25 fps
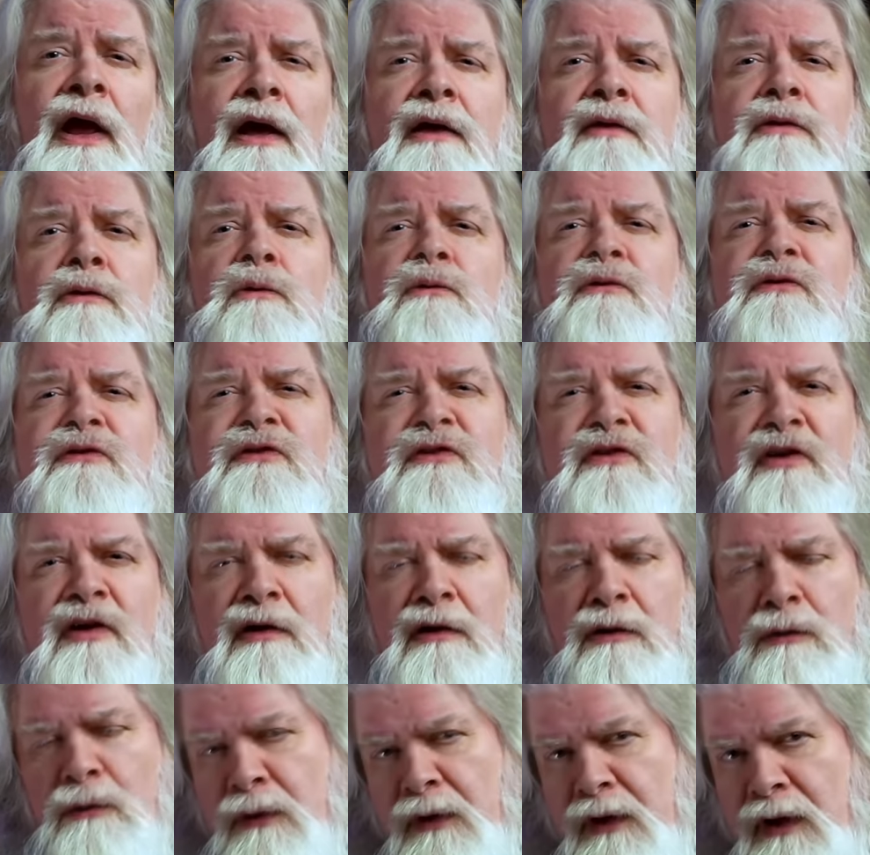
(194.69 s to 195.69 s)
and those
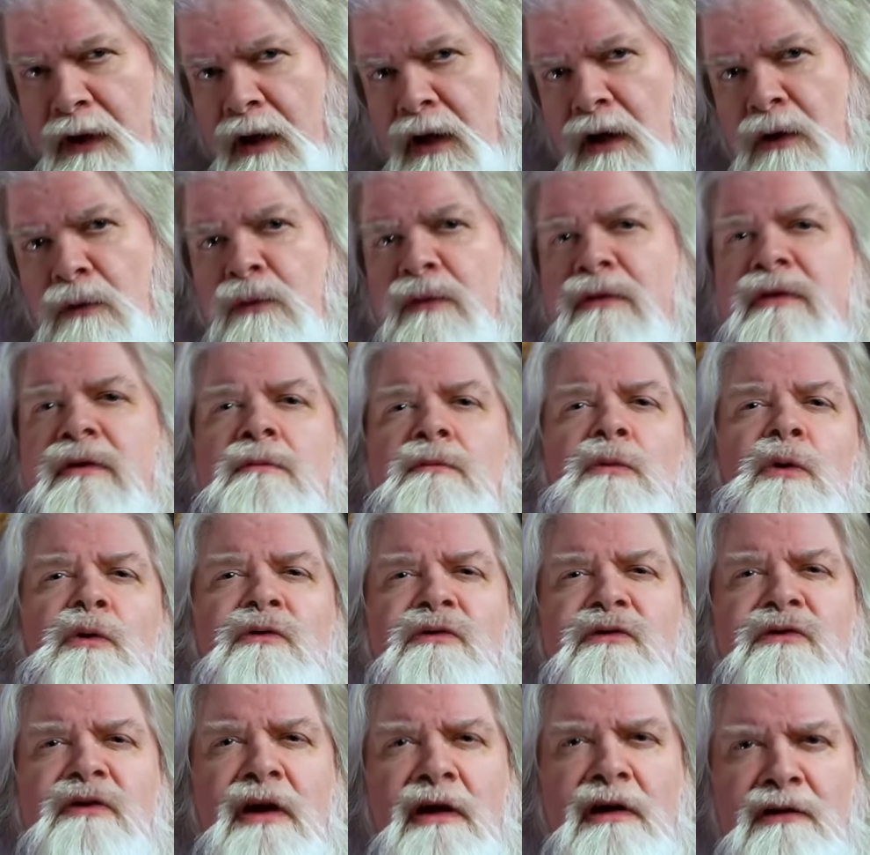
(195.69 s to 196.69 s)
tinkering with the
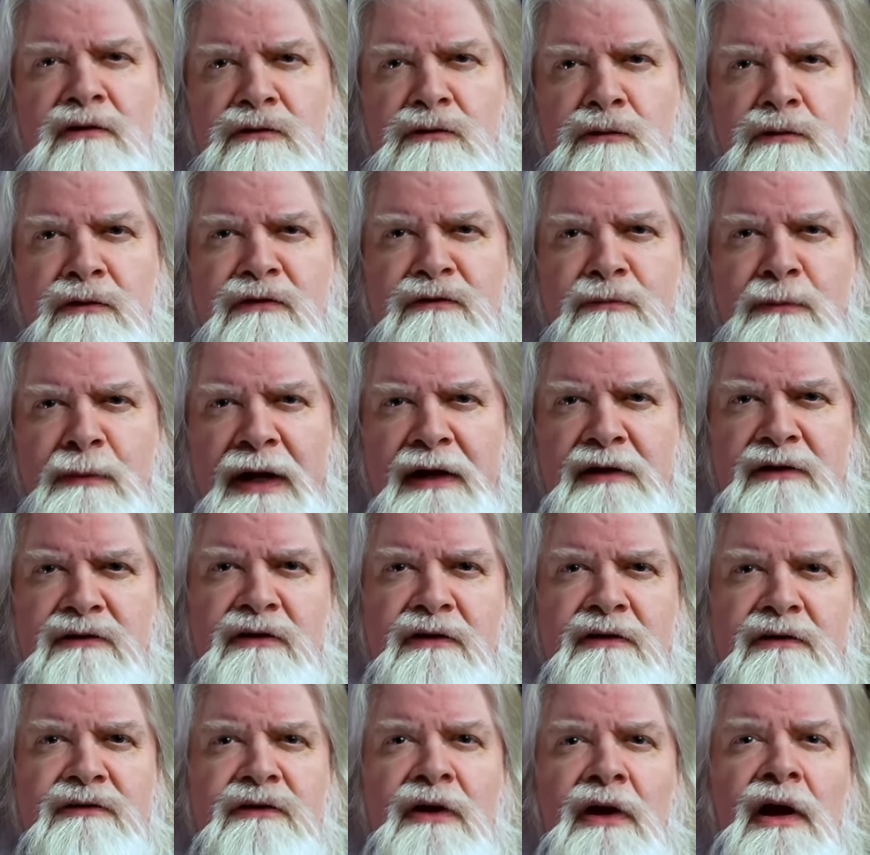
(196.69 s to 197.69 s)
most dangerous
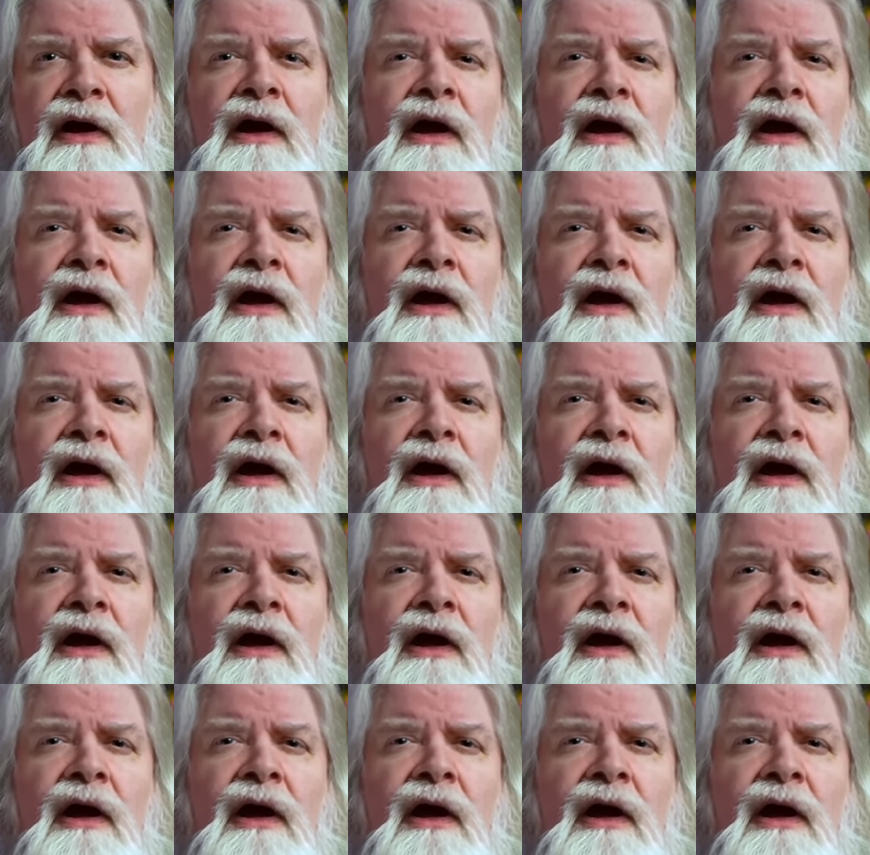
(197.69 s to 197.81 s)
magics,